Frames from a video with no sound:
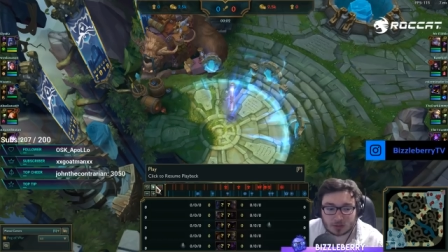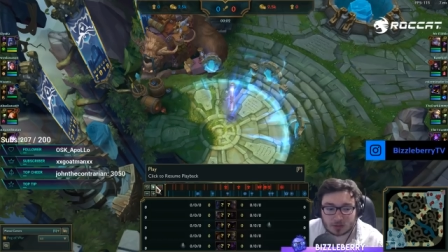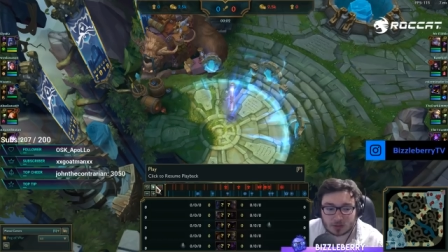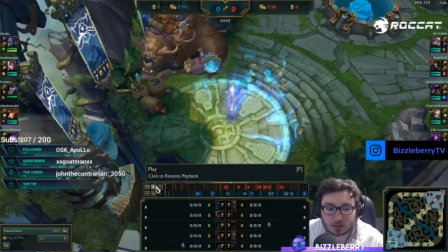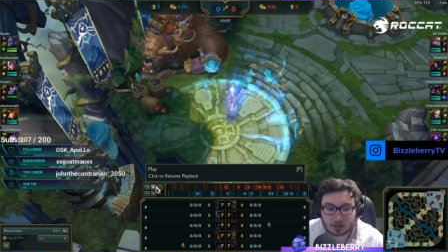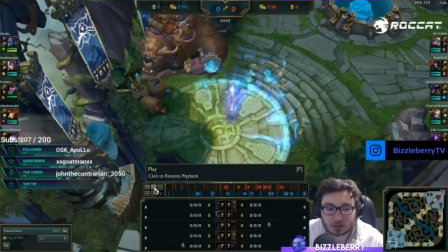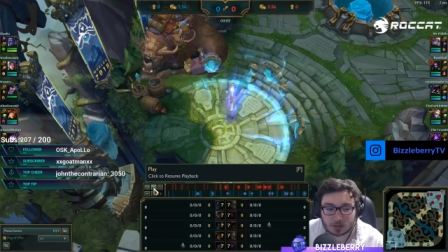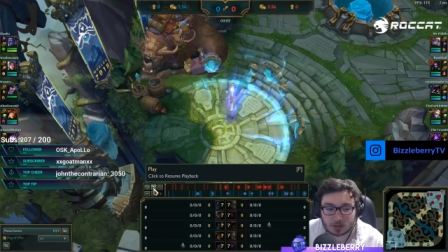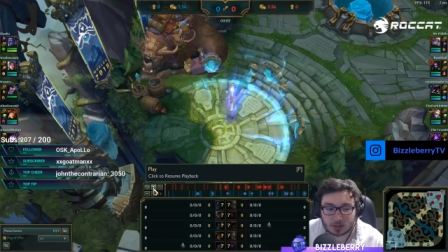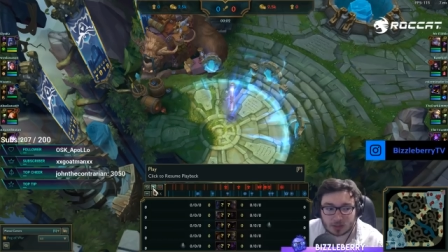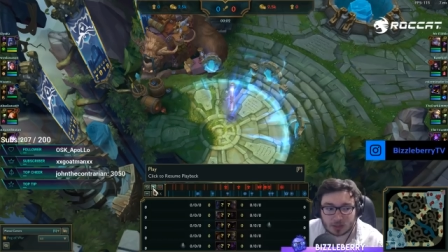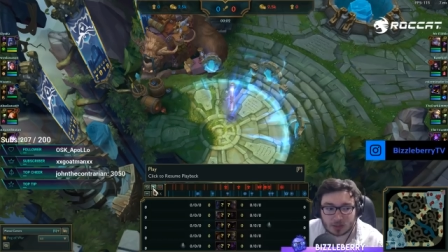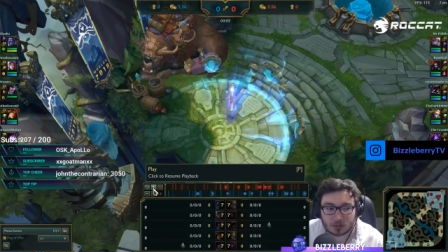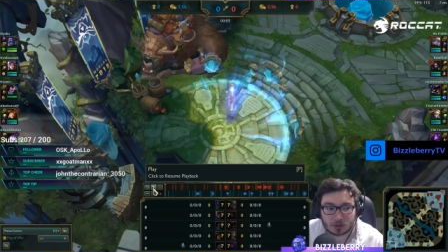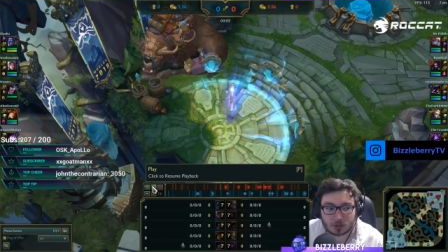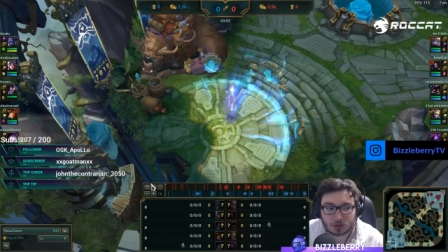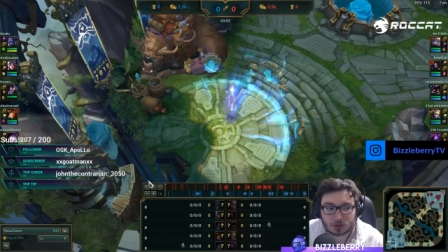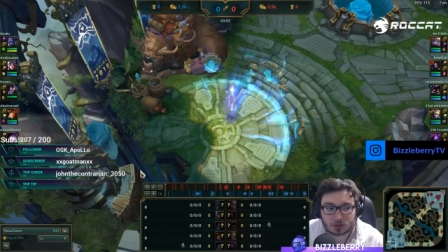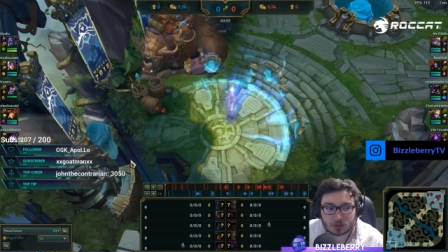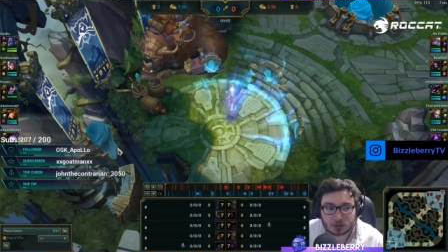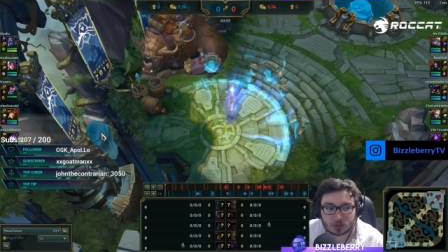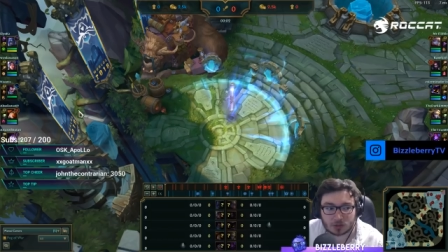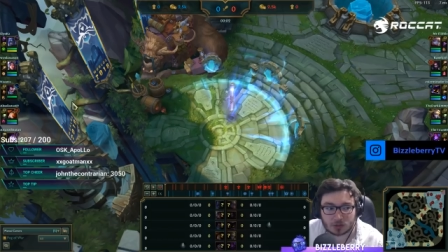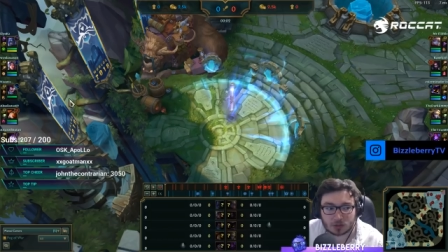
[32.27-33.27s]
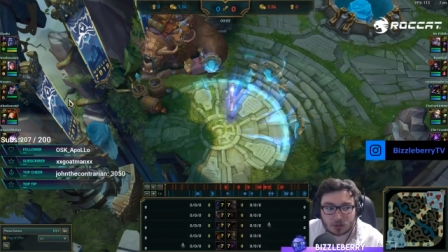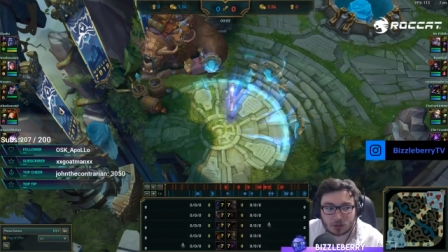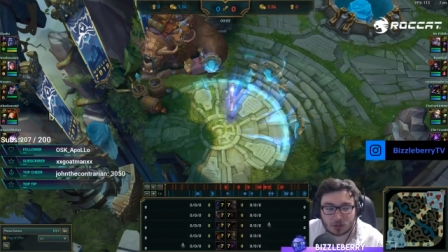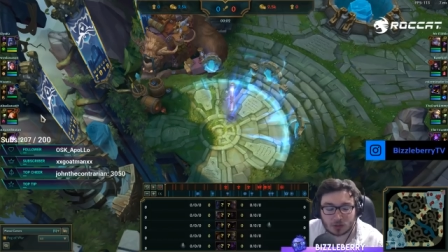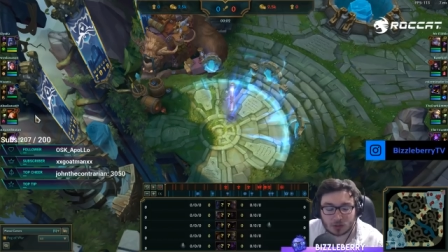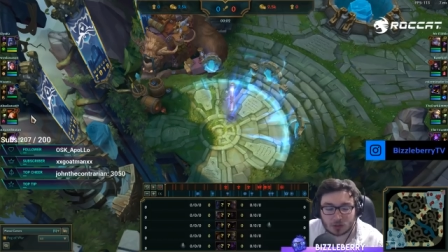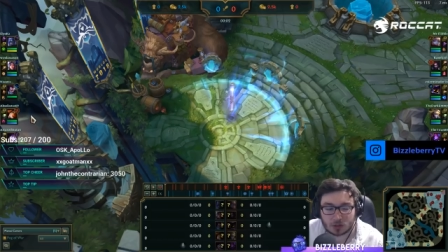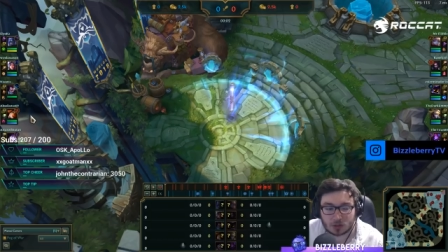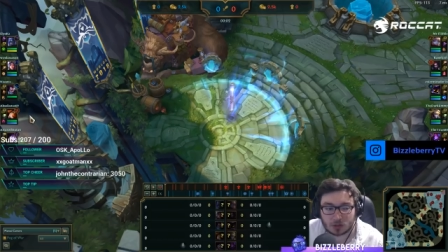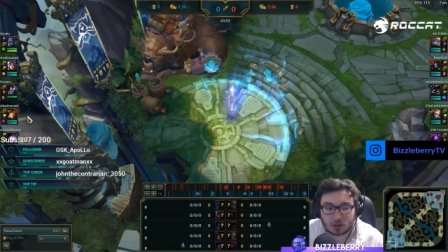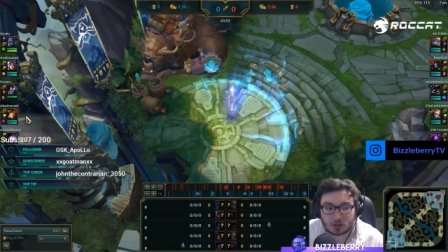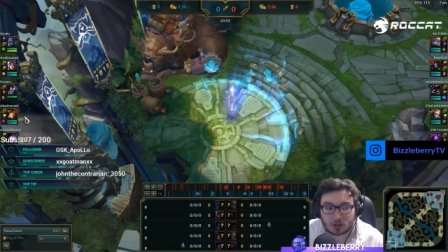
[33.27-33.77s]
as the game goes on.
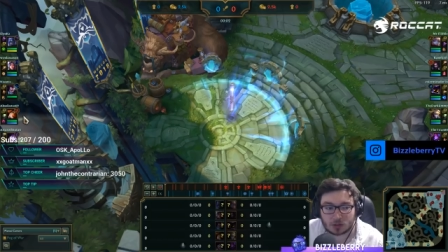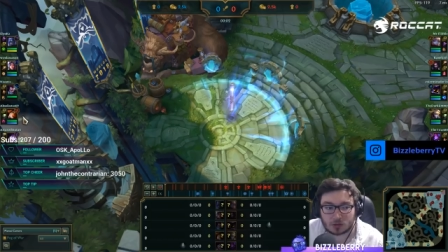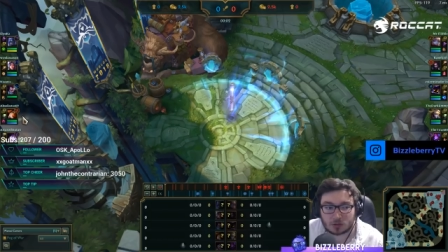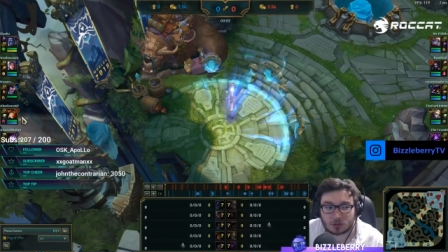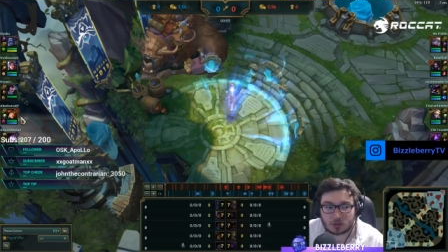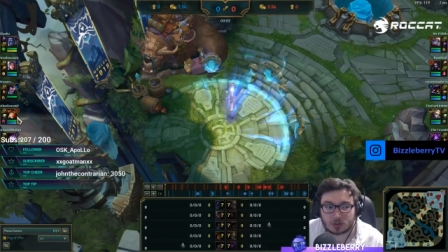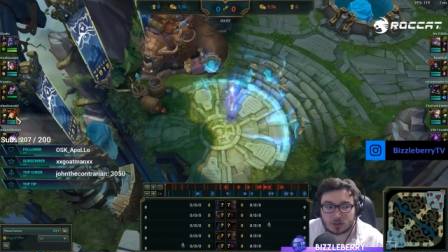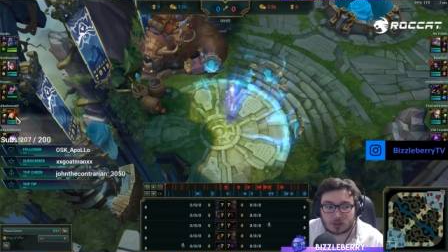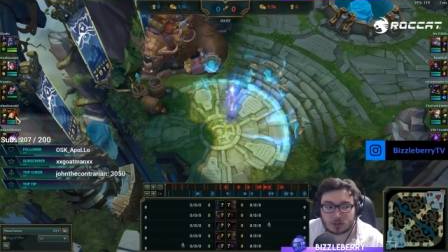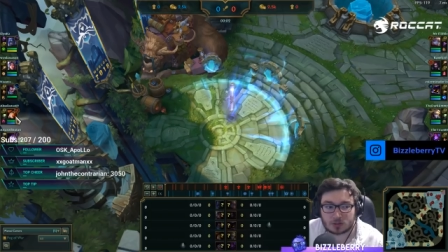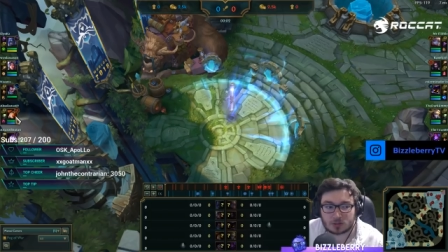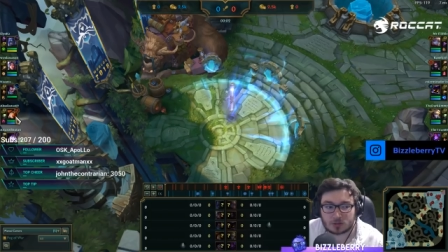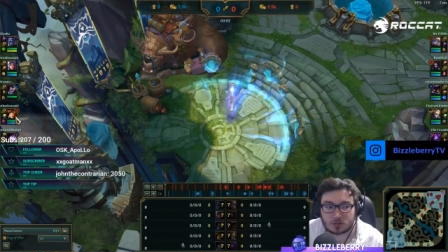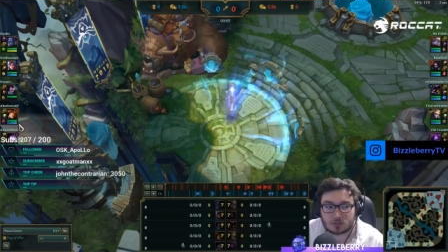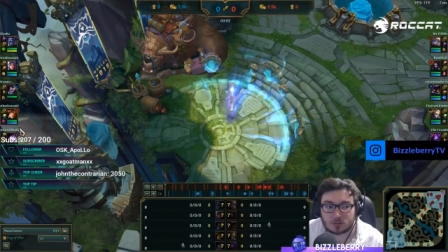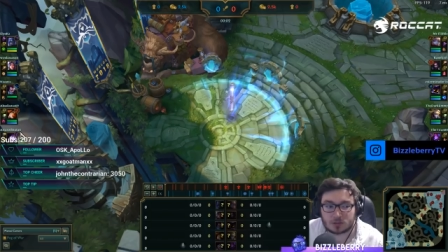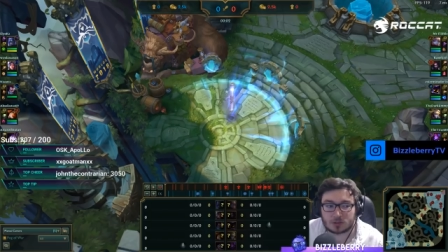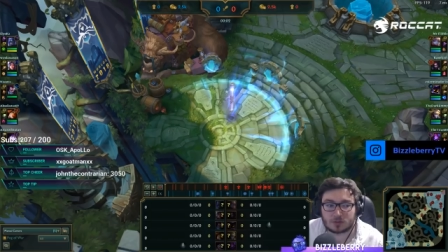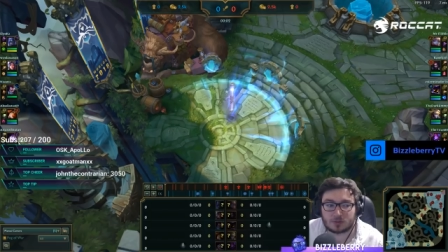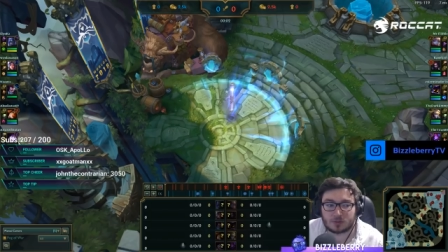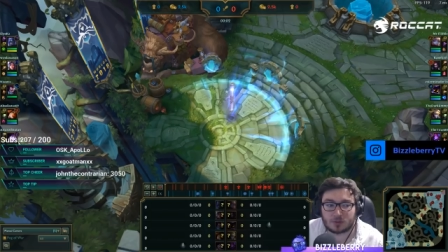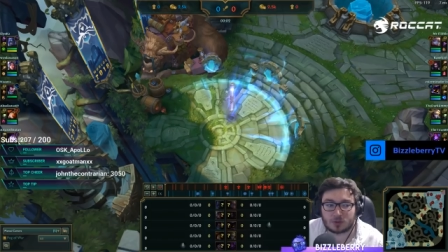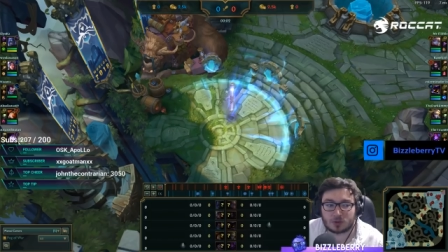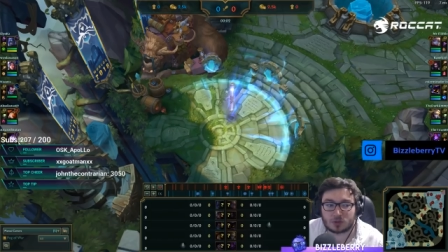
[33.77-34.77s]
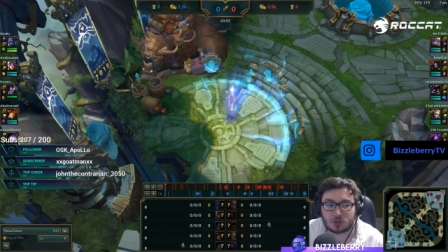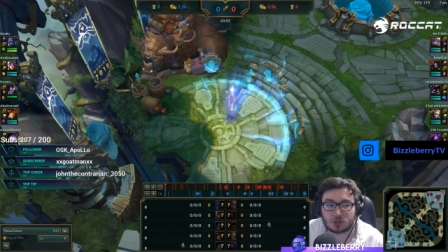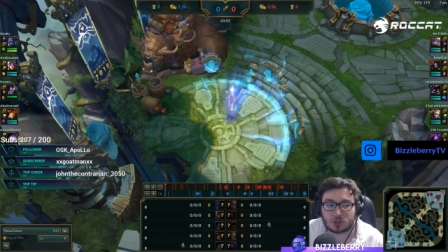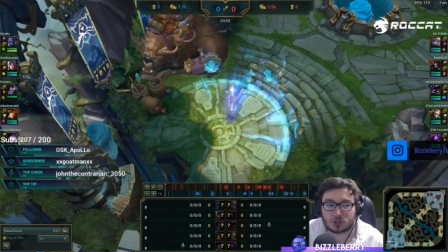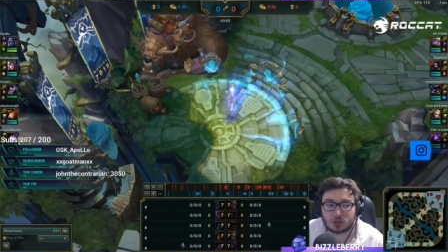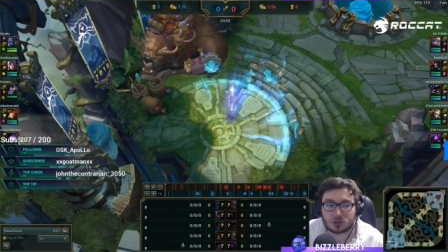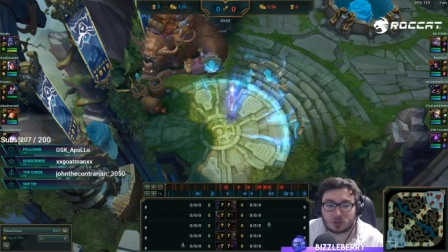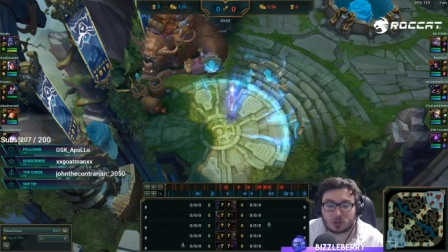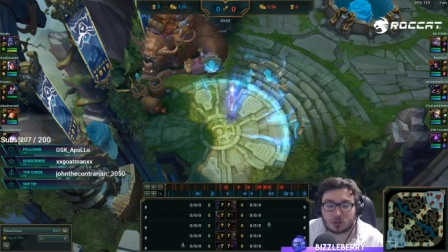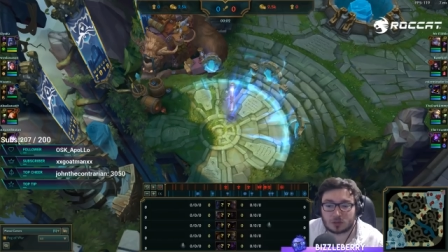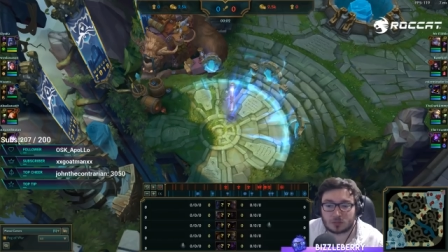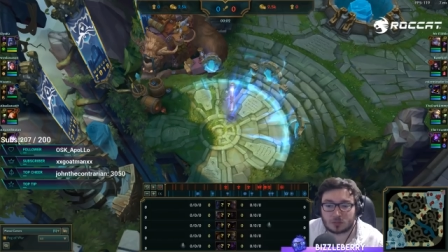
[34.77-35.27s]
You're into
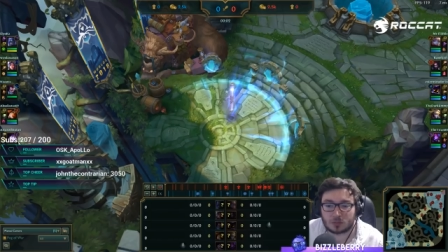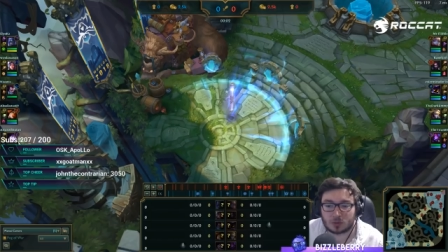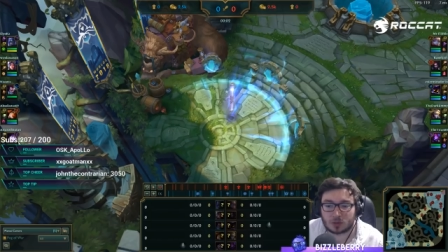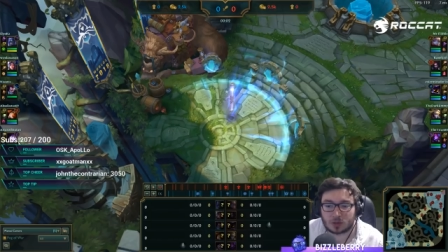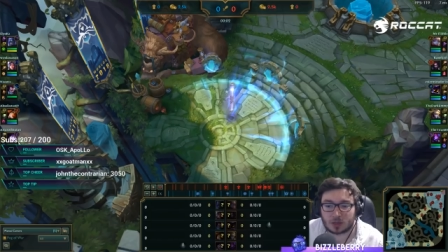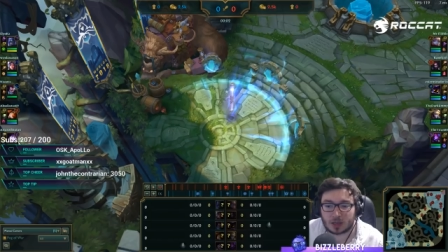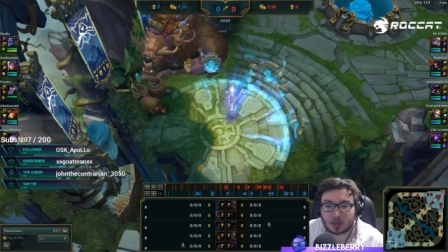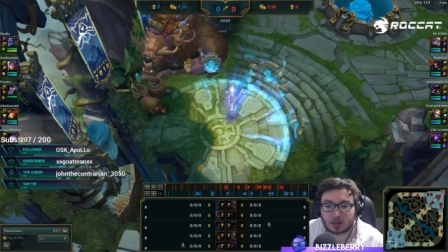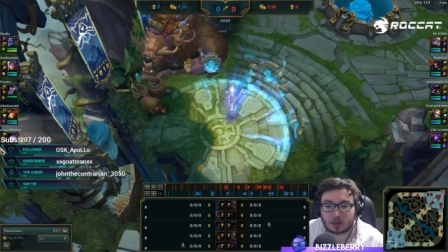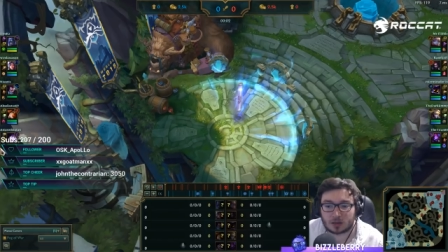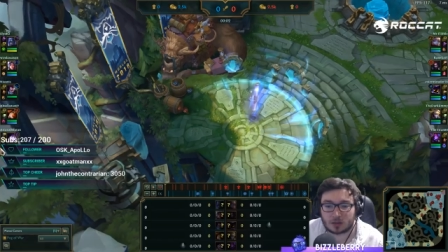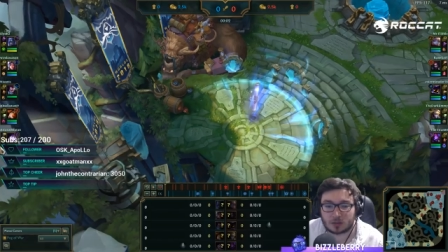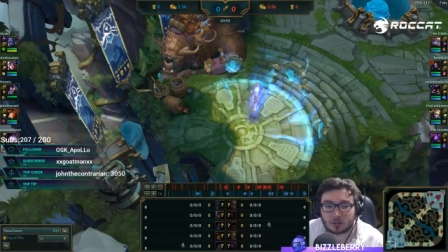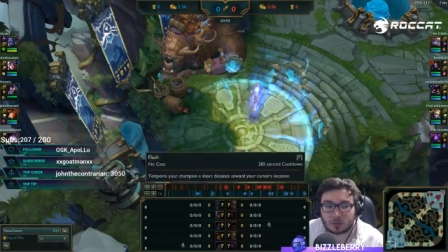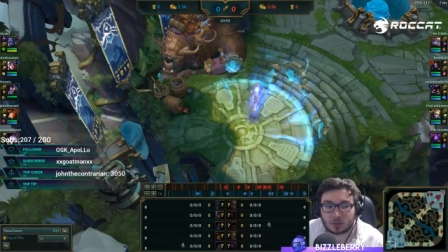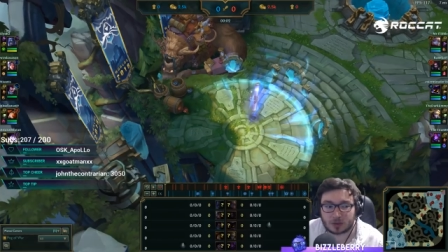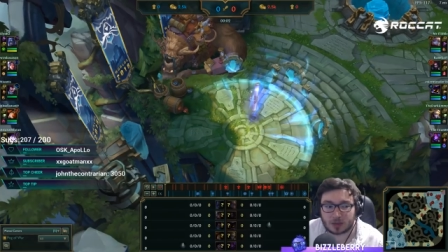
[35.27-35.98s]
Misfortune, Morgana.